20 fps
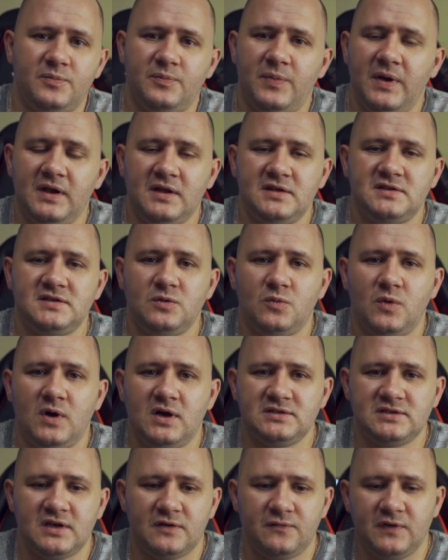editing
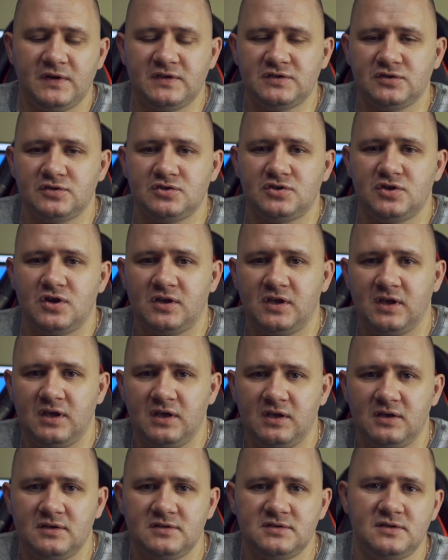wise, like fixer
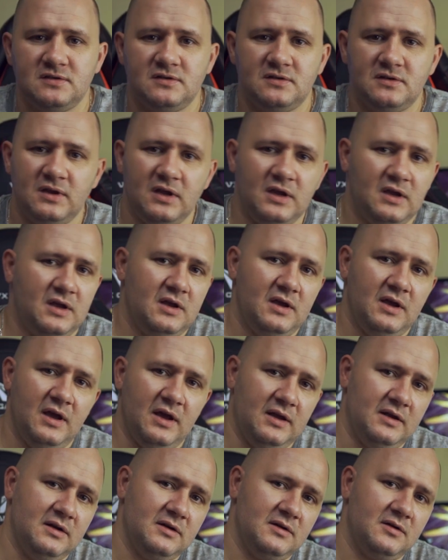stockings
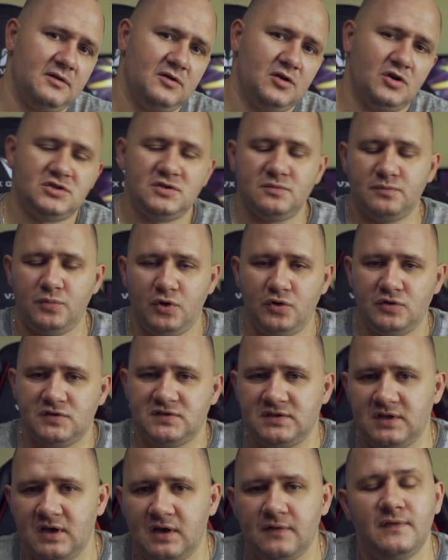and dodge and burn
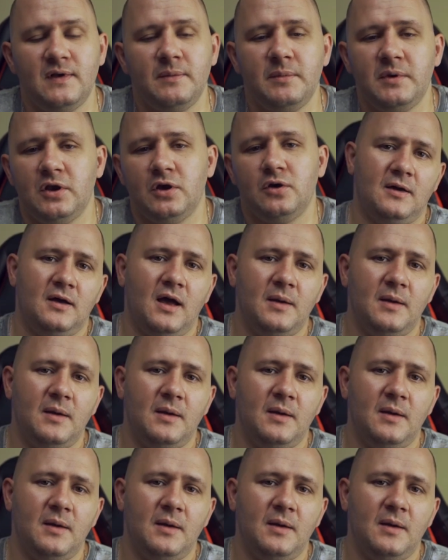stuff, let me know.